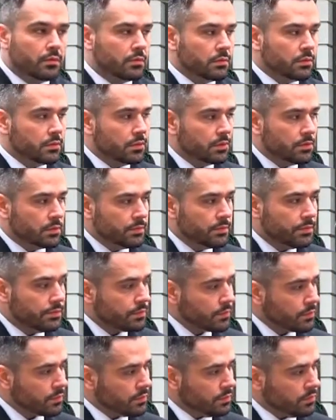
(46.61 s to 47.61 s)

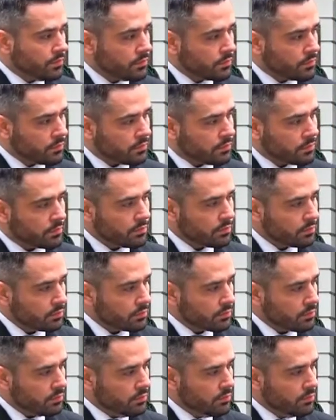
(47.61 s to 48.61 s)

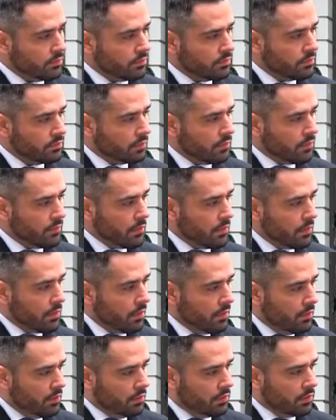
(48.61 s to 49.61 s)

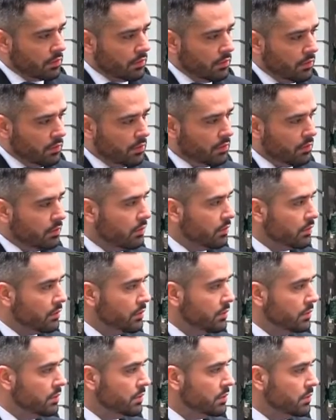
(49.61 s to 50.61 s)

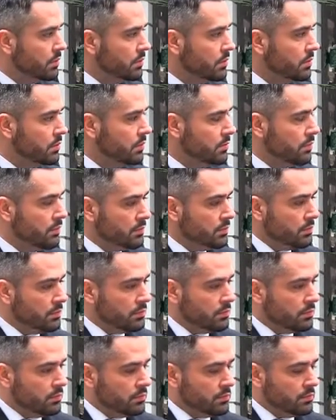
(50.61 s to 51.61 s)

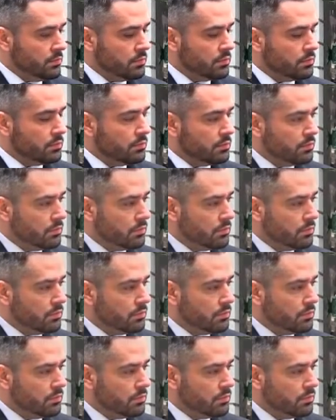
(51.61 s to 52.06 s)
(silent)